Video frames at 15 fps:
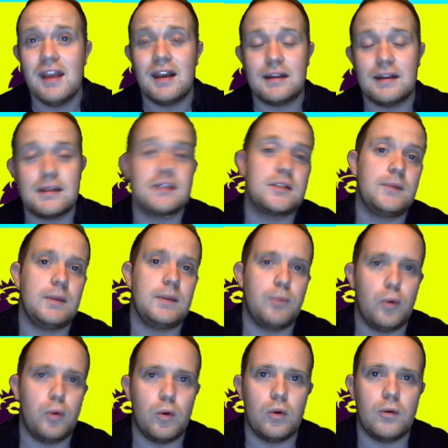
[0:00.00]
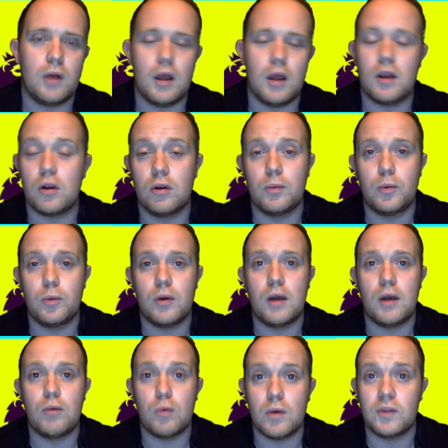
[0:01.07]
And that's something Claude Puel
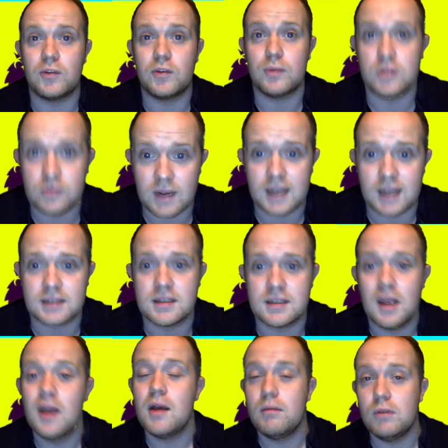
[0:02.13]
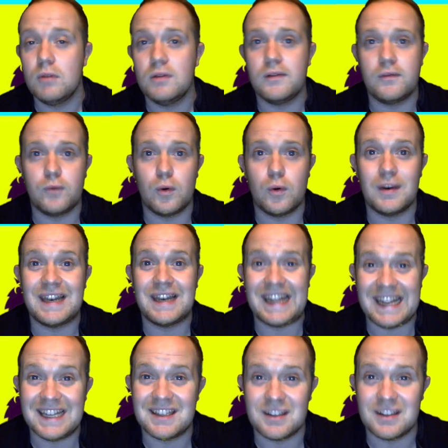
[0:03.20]
will want to address moving forward and
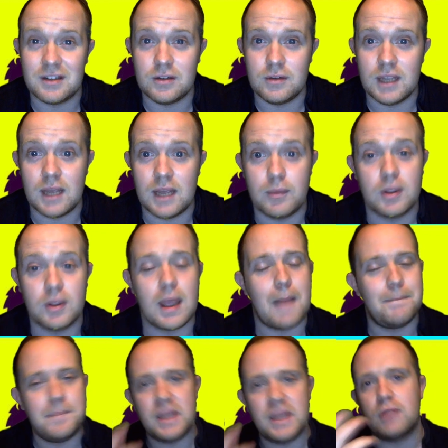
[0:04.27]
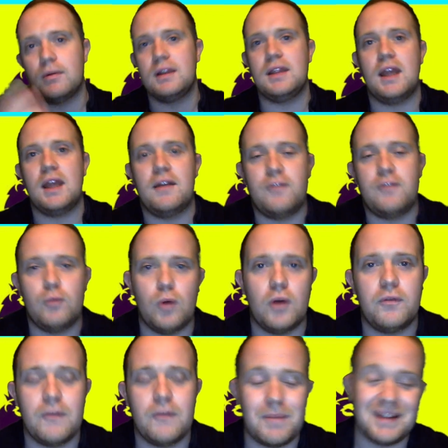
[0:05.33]
into the new year. But yeah, big win there for
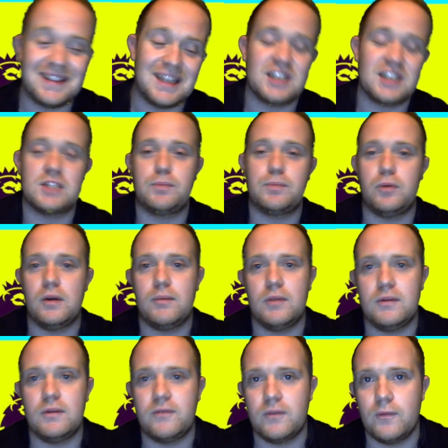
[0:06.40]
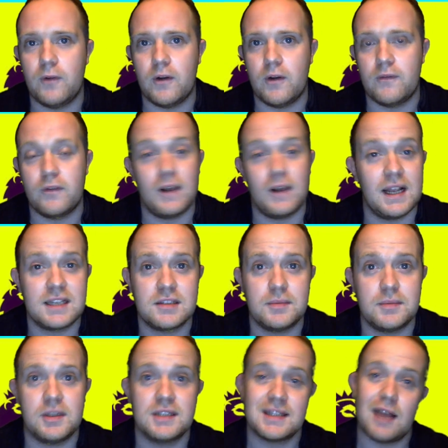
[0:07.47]
Watford, but disappointment for Leicester
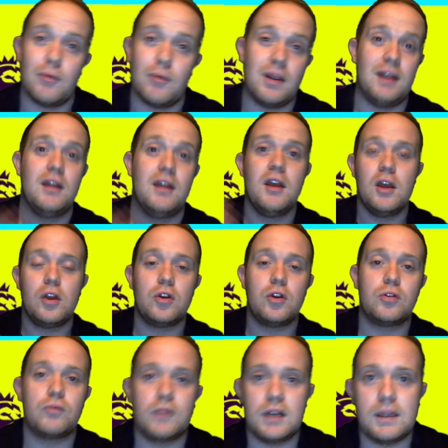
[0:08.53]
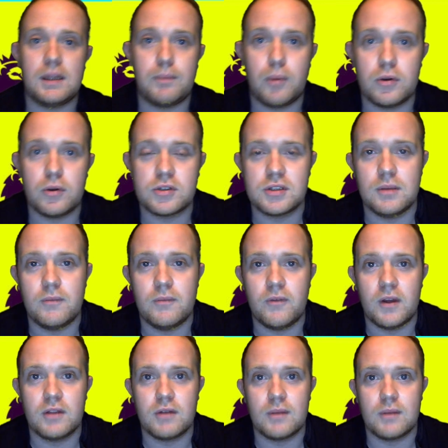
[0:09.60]
because that win could have really pushed them
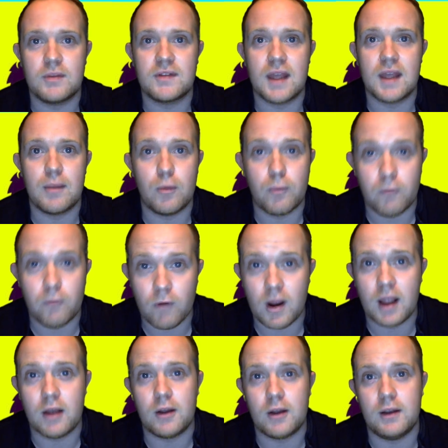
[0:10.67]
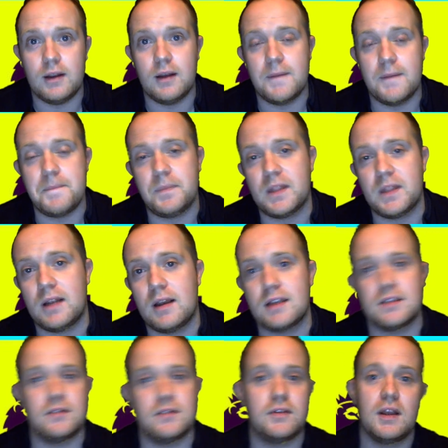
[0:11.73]
further up the table, right on the
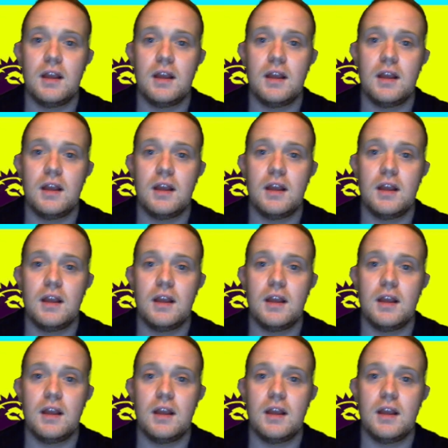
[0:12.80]
likes of